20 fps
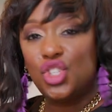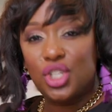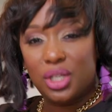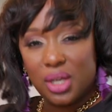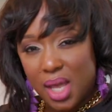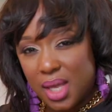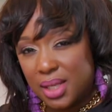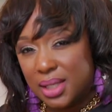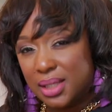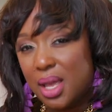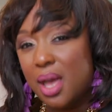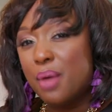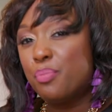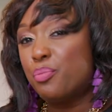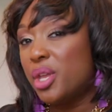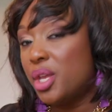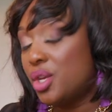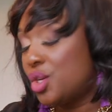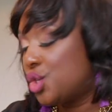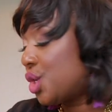just a
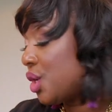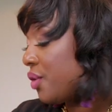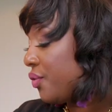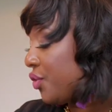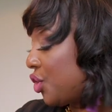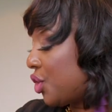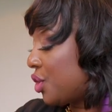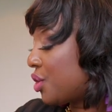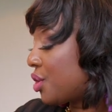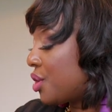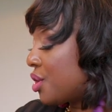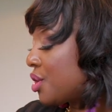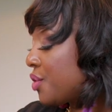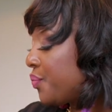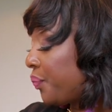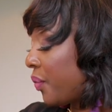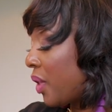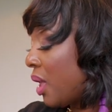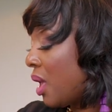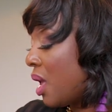pinch of sugar
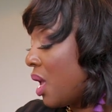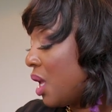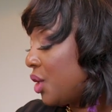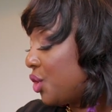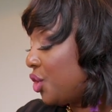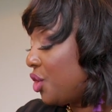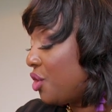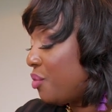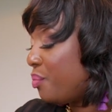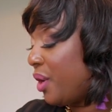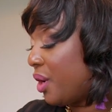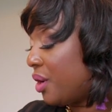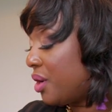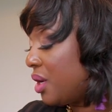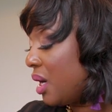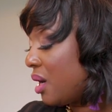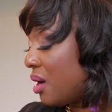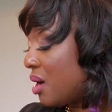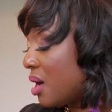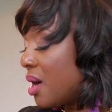to your
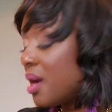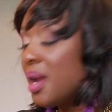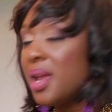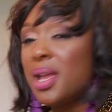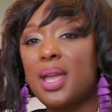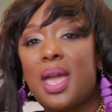marinara.